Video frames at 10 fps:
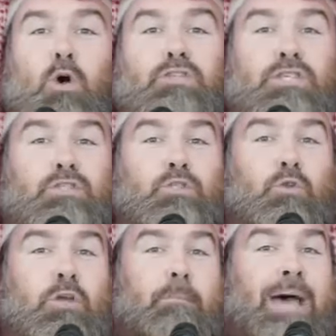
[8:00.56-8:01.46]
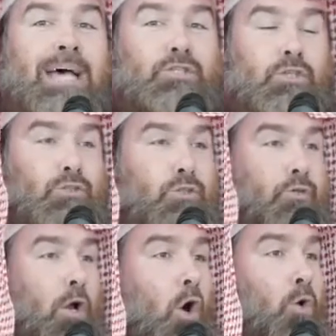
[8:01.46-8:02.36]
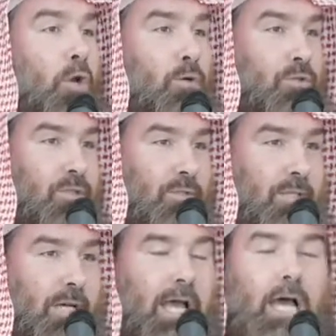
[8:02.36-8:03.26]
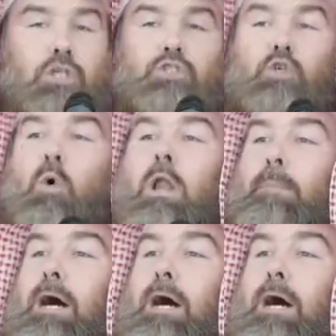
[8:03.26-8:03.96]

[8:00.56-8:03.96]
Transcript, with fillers: horses to their masters, to their owners. So what